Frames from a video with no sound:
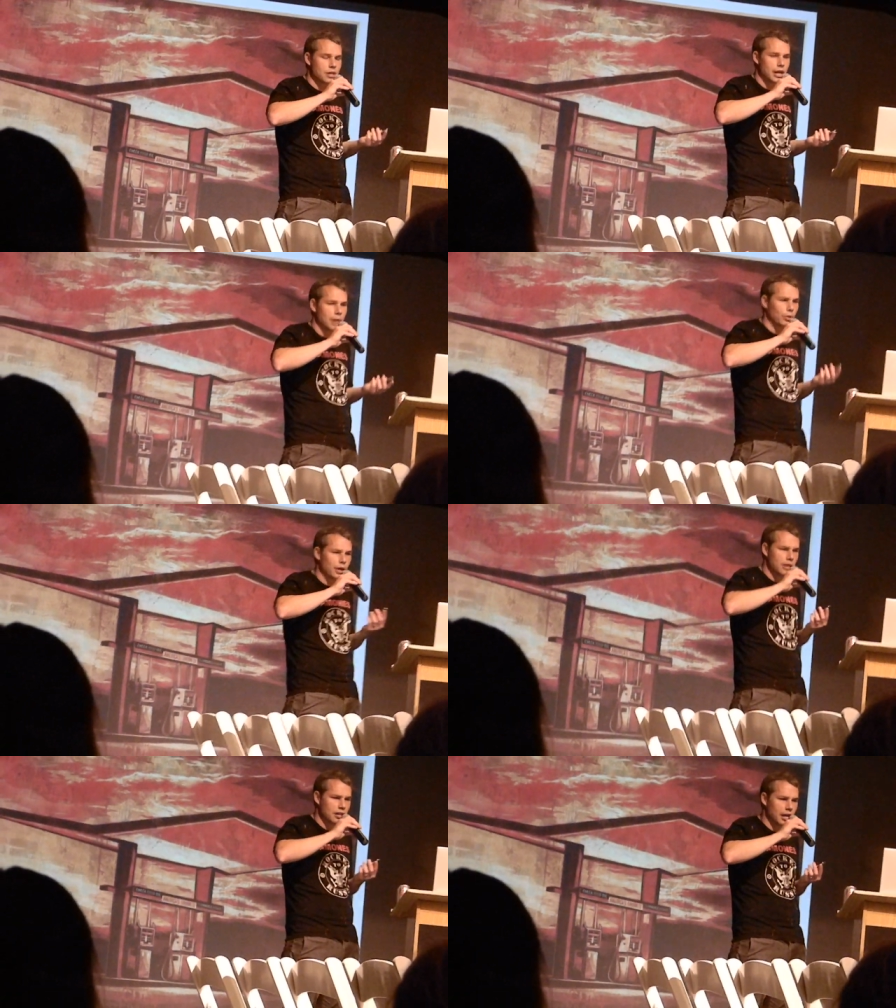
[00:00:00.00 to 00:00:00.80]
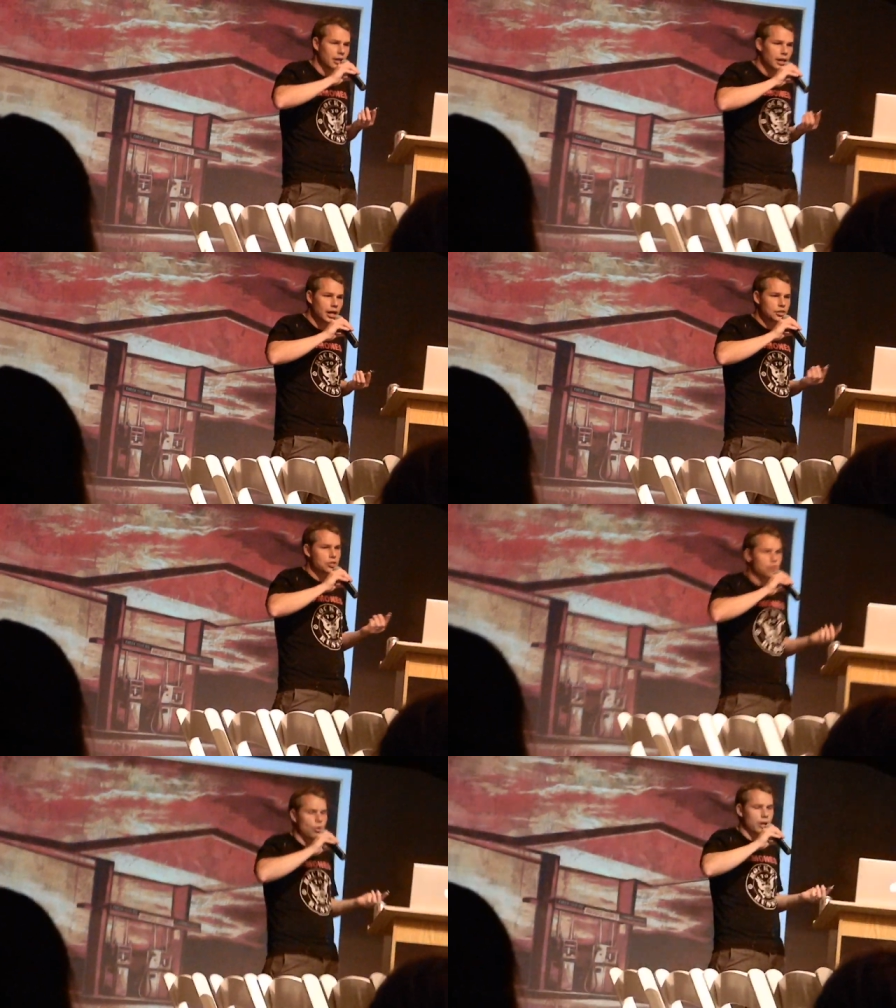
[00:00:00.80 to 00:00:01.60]
I am or anything. It's a
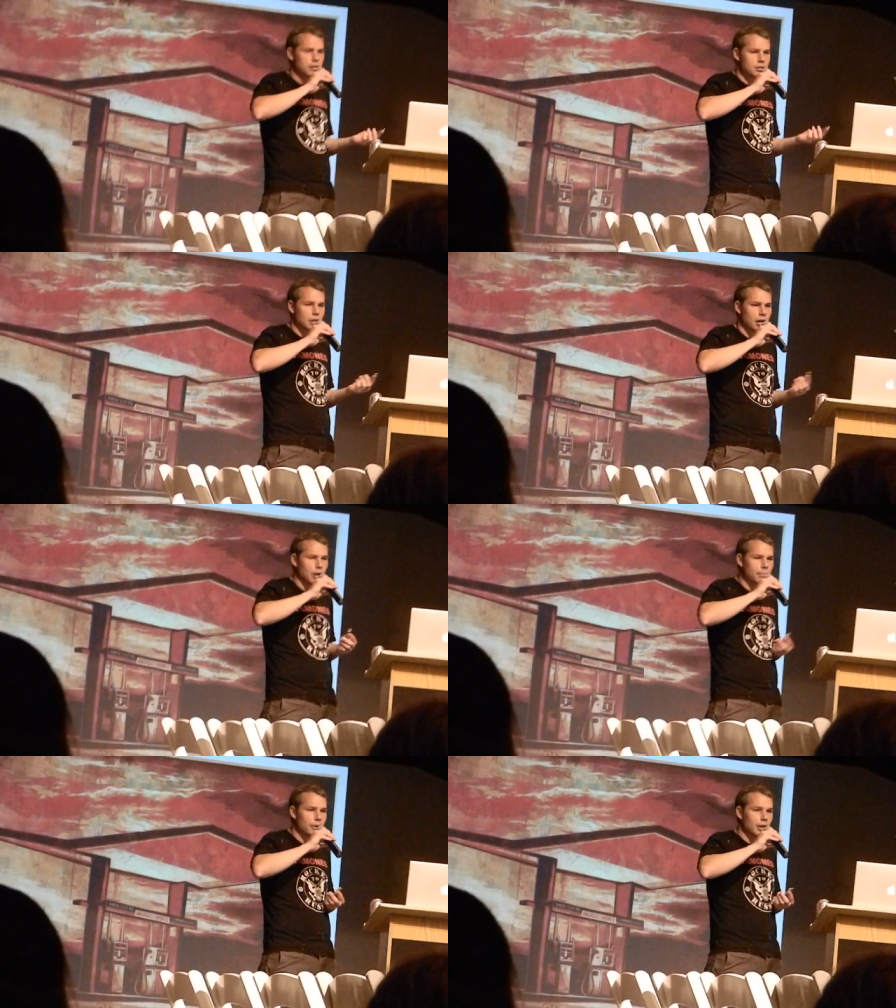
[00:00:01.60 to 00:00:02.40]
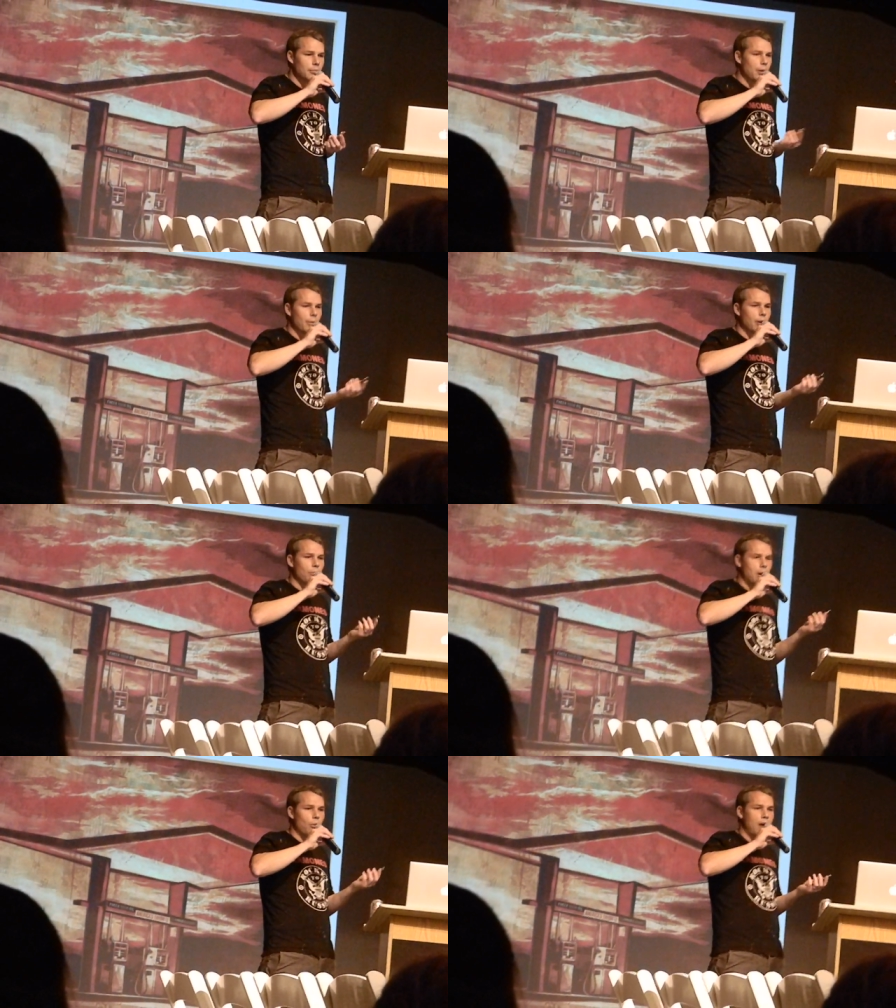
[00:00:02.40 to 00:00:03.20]
choice.
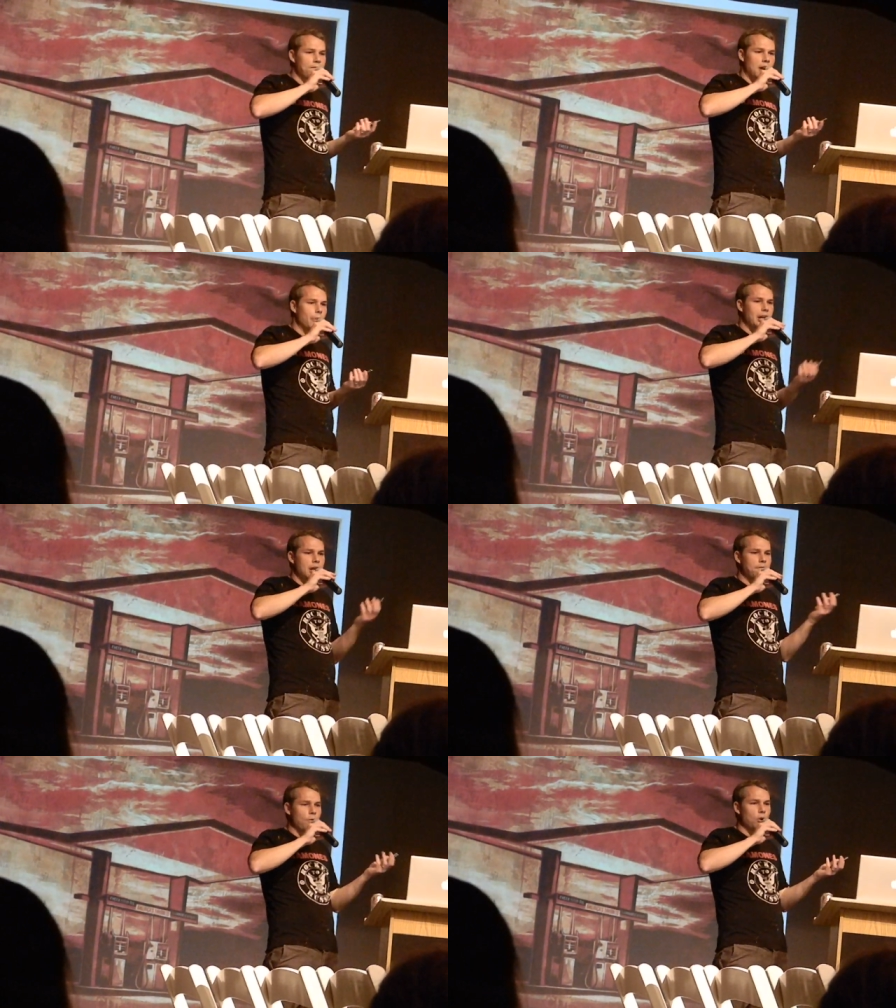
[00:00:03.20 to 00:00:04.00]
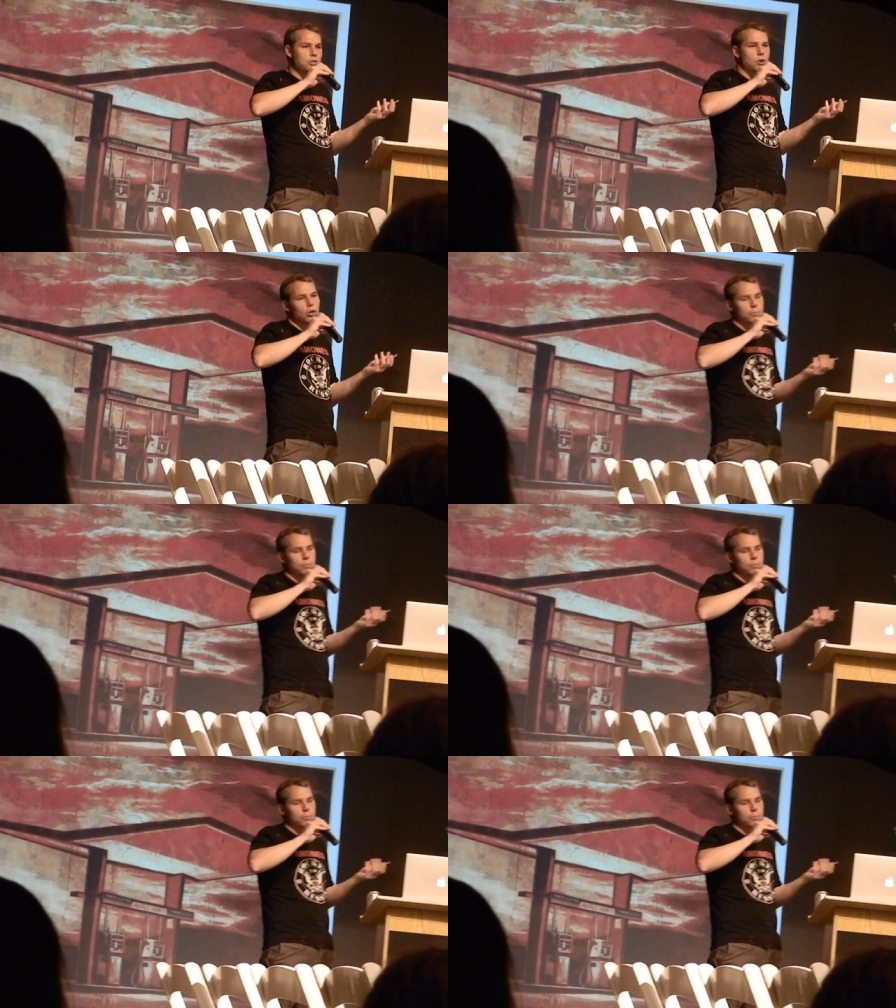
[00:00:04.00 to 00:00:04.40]
My wife and I, we can't afford solar